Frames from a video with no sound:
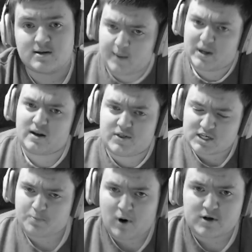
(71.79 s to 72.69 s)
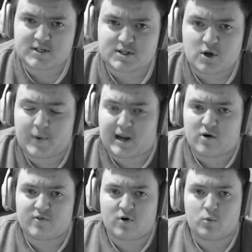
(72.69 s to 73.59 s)
I mean, this person is going
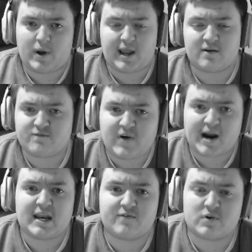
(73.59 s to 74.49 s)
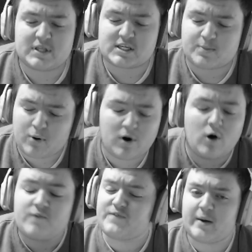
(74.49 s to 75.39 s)
out of her way and fighting for this
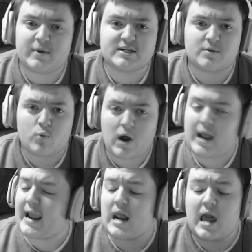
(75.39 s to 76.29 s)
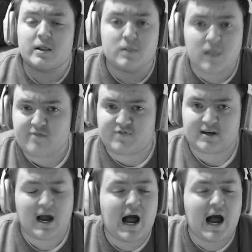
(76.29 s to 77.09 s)
pro-feminism right, and I love it.